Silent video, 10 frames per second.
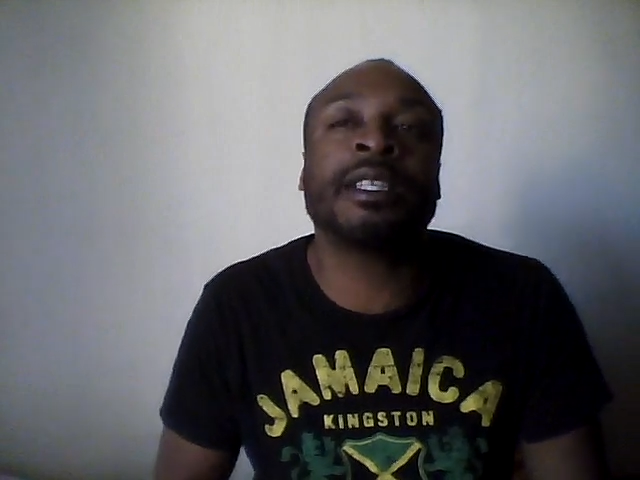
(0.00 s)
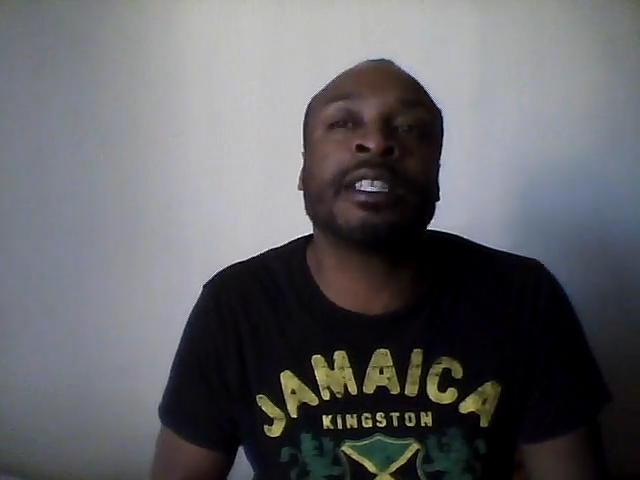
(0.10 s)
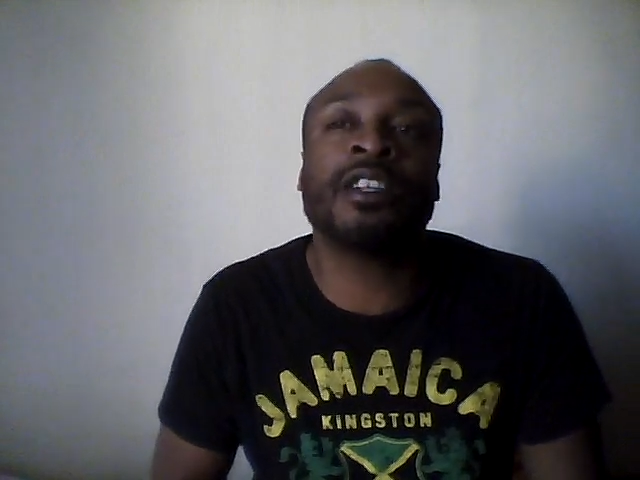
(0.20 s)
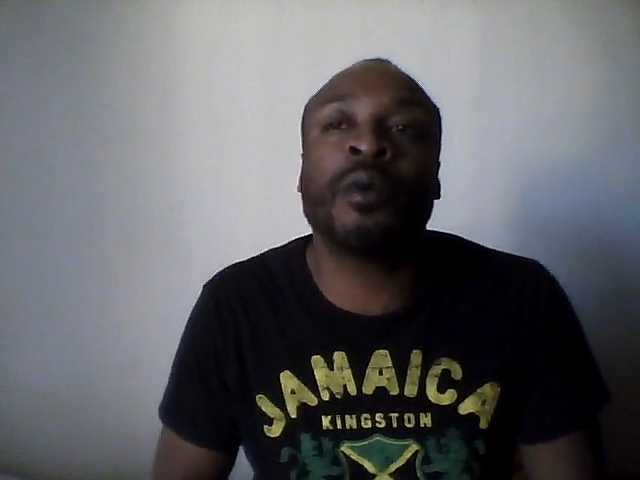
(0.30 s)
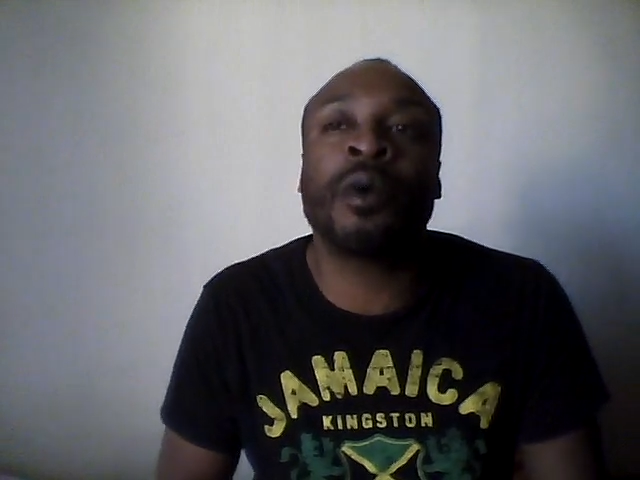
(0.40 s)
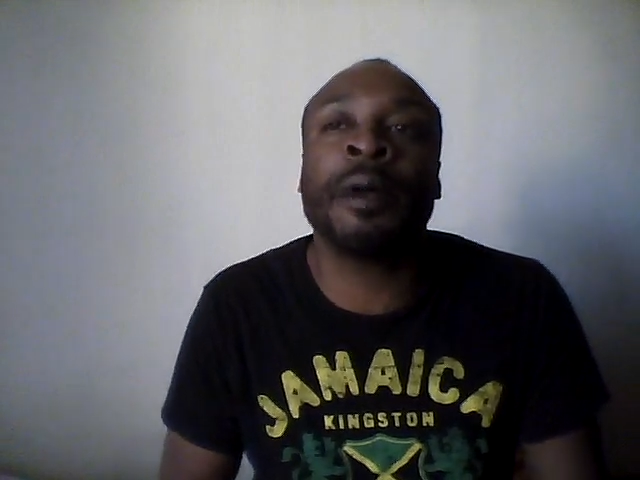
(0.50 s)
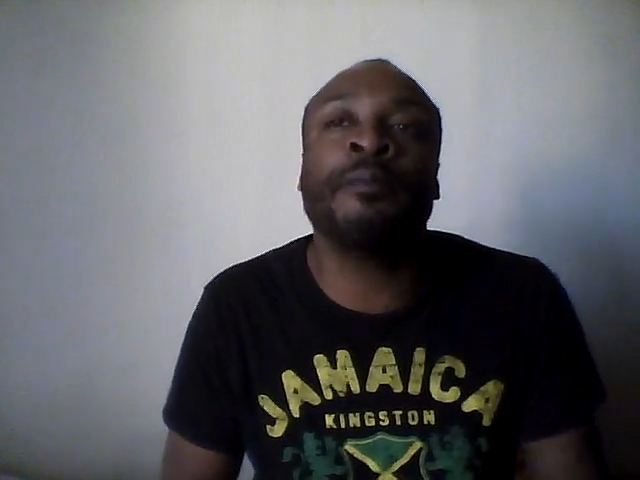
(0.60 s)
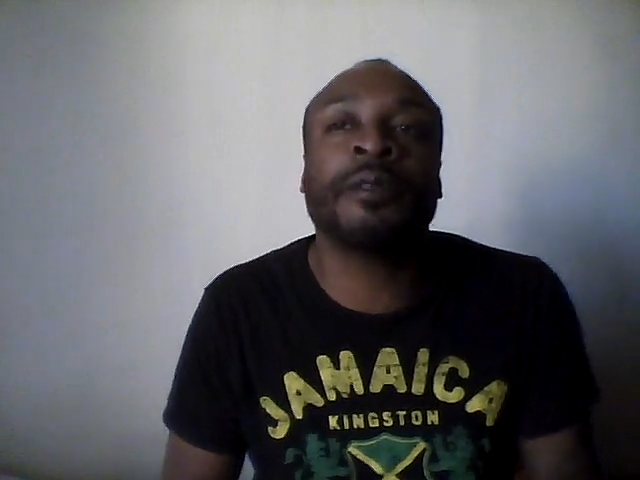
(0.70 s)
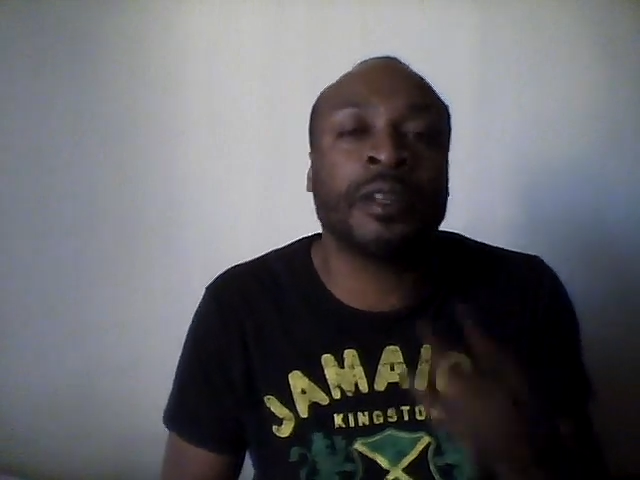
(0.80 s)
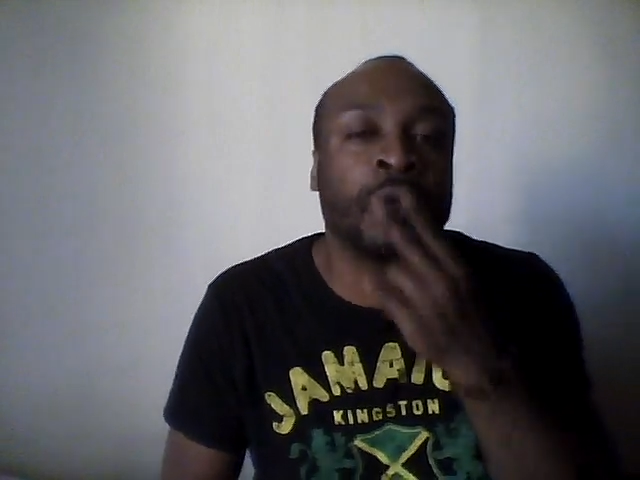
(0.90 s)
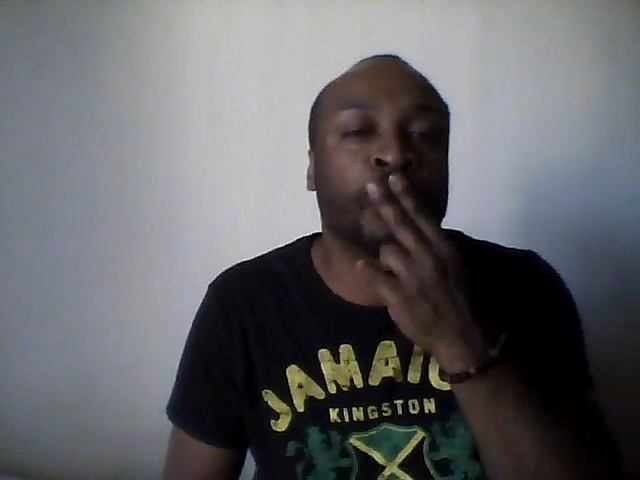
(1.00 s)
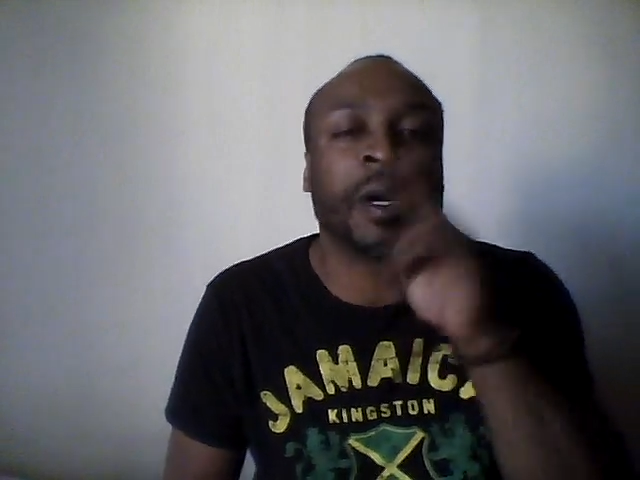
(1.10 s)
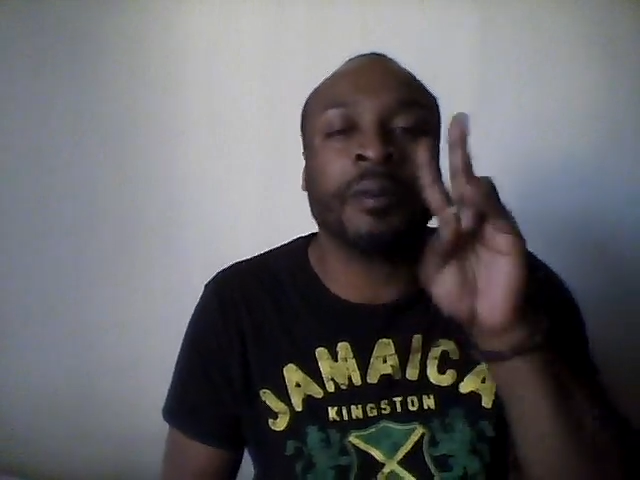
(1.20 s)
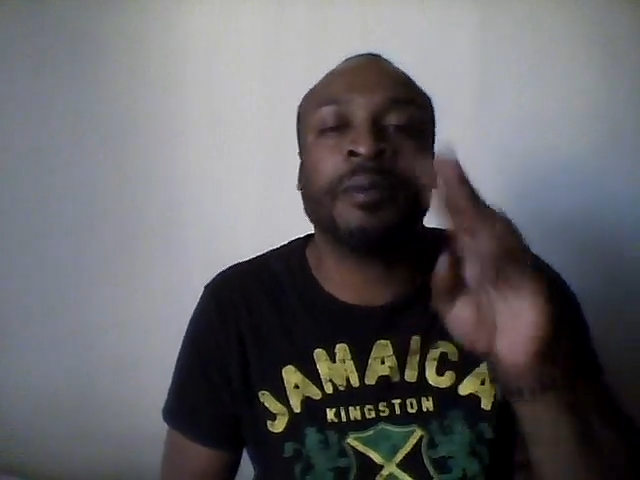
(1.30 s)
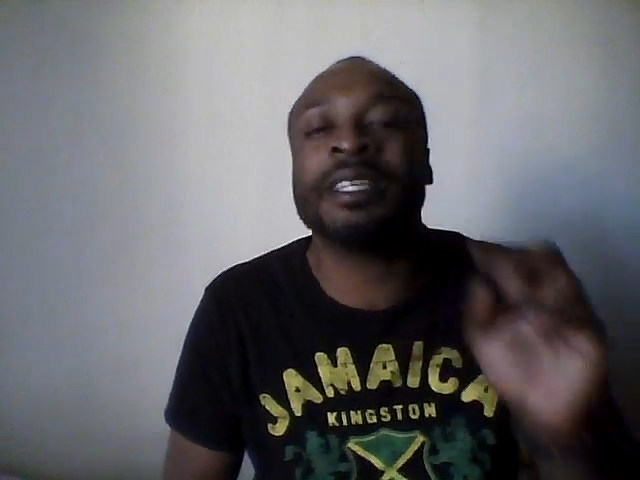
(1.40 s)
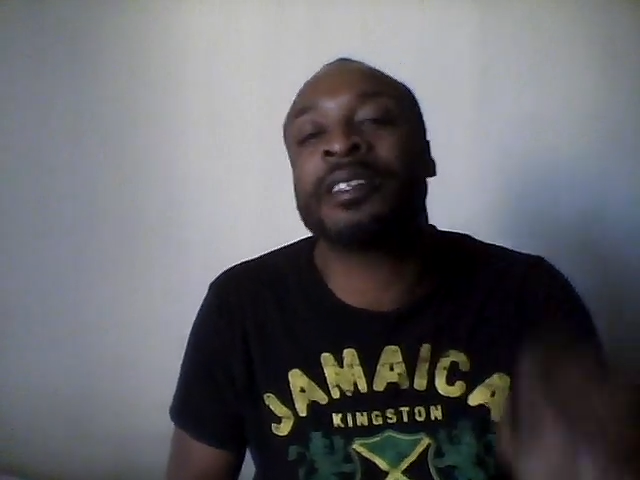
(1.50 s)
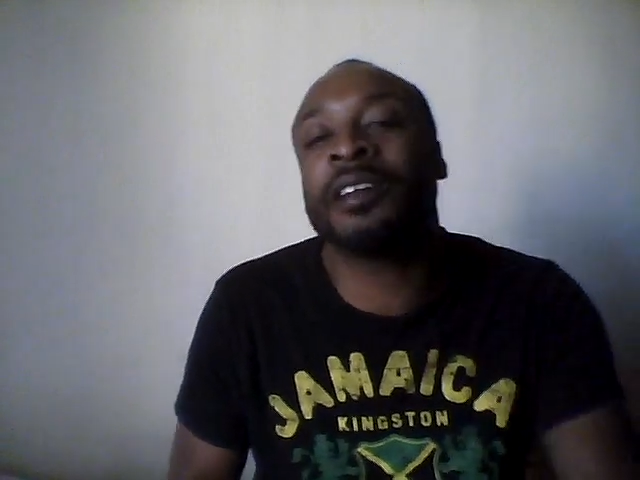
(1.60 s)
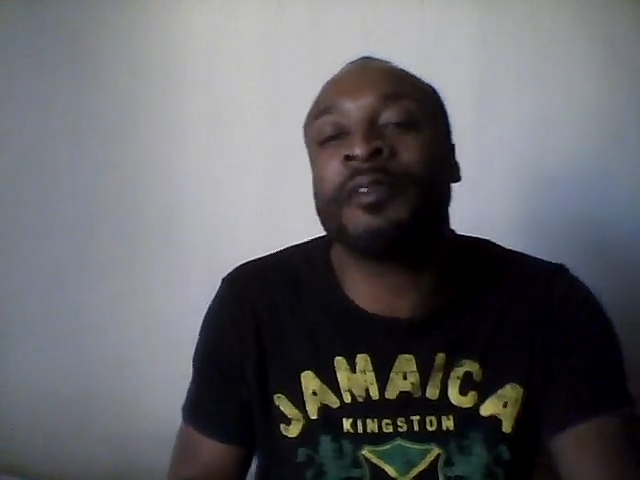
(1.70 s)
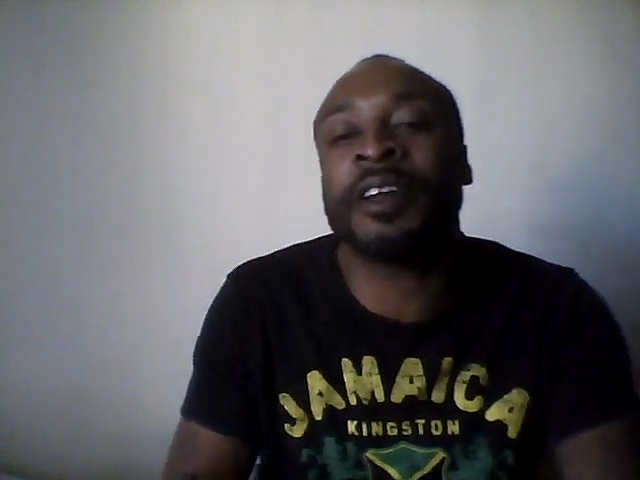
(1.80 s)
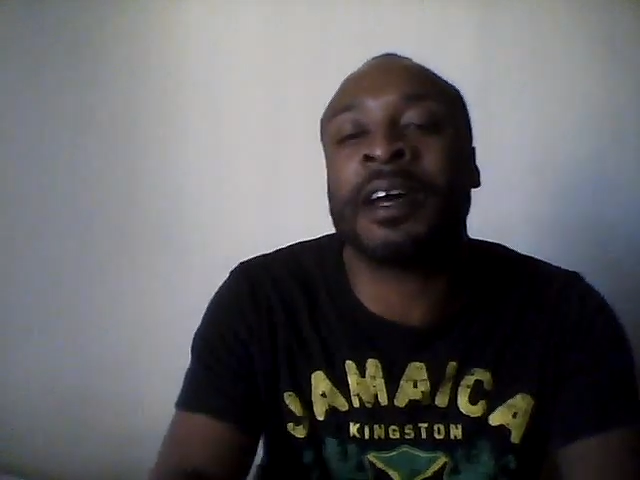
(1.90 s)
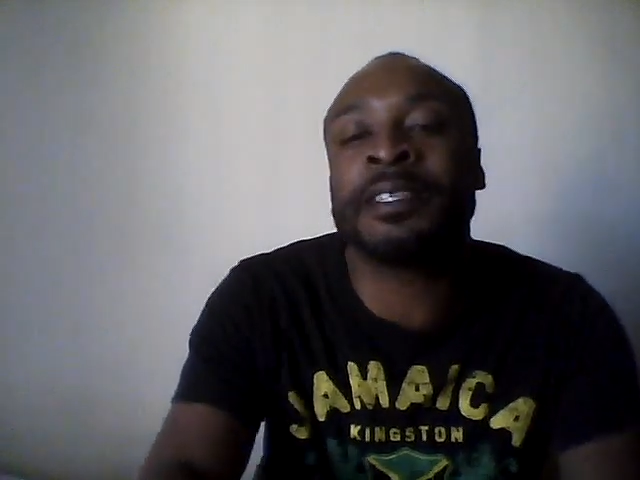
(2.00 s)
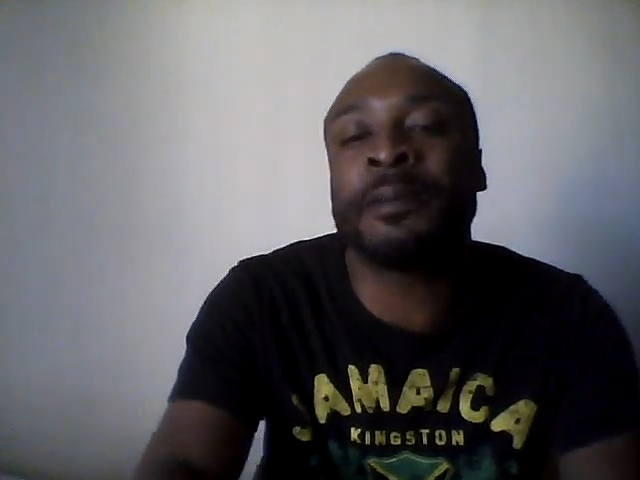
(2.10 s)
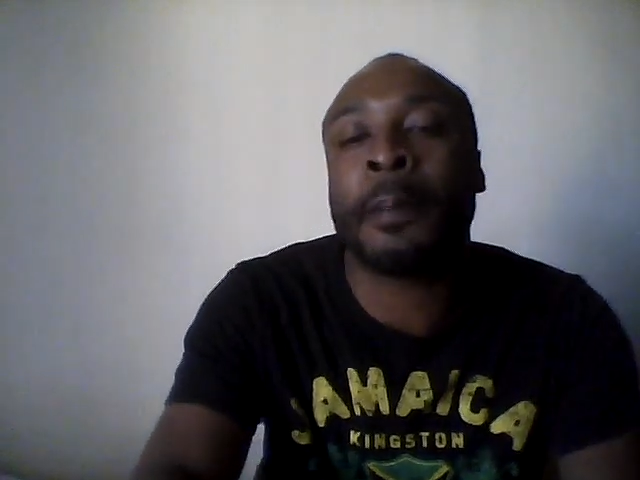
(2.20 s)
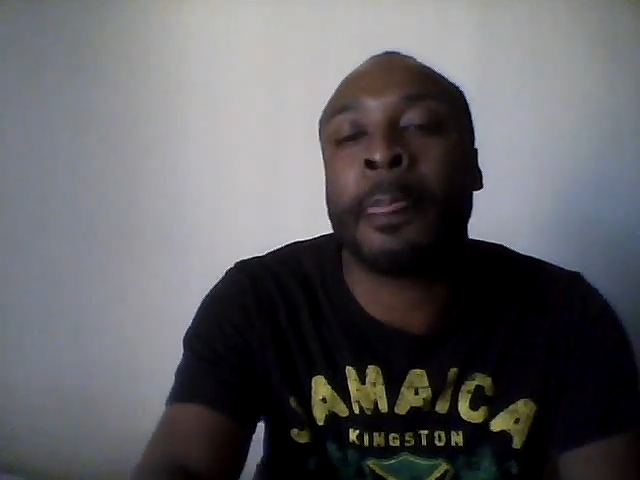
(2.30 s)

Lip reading: 601. So peace. Love you guys.